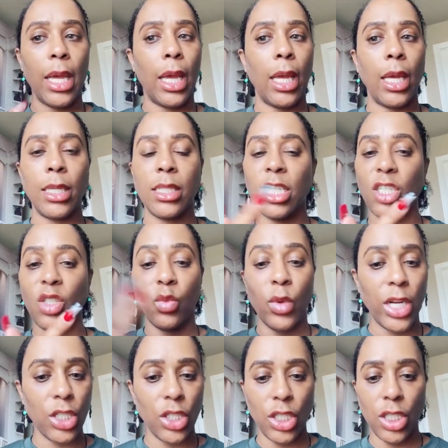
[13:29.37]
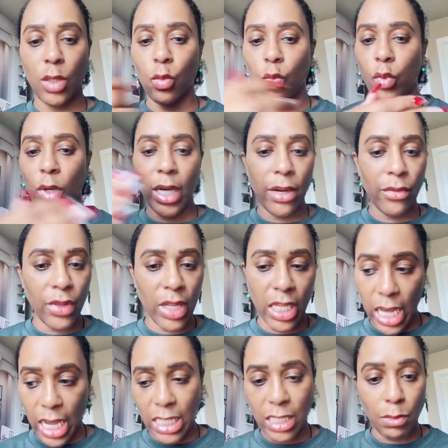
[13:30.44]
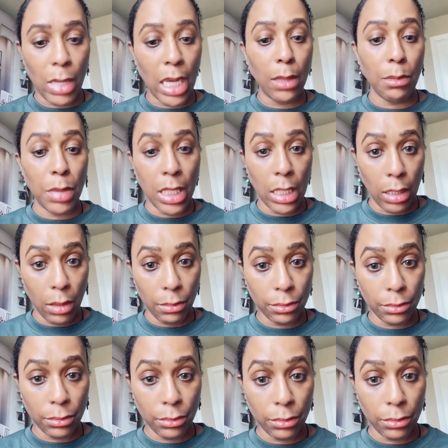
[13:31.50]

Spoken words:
a situationship, whatever the case may be,